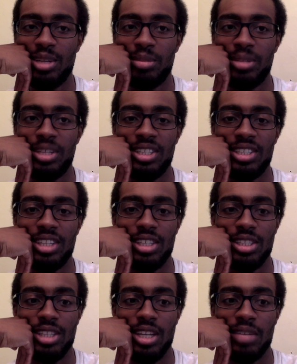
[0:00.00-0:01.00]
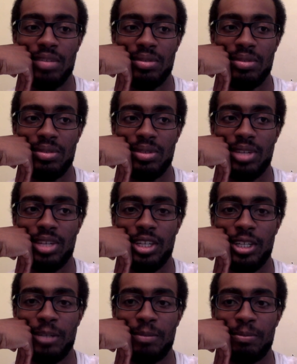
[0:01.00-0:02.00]
Please stay safe.
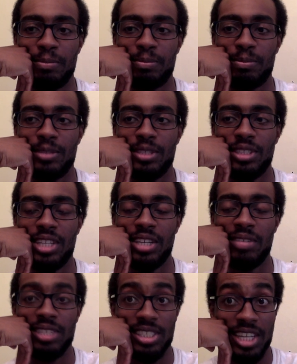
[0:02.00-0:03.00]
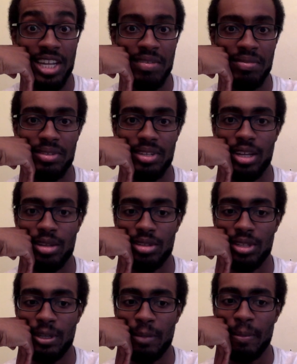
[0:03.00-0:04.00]
Stay safe and
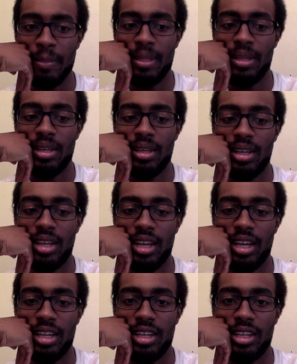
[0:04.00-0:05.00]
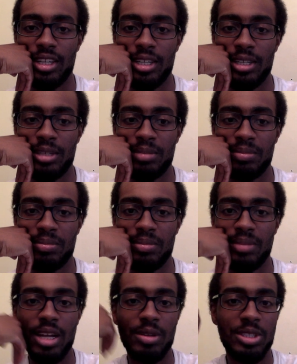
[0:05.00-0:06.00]
healthy. And
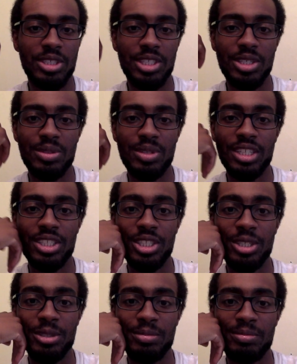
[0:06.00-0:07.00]
I'll see you next year.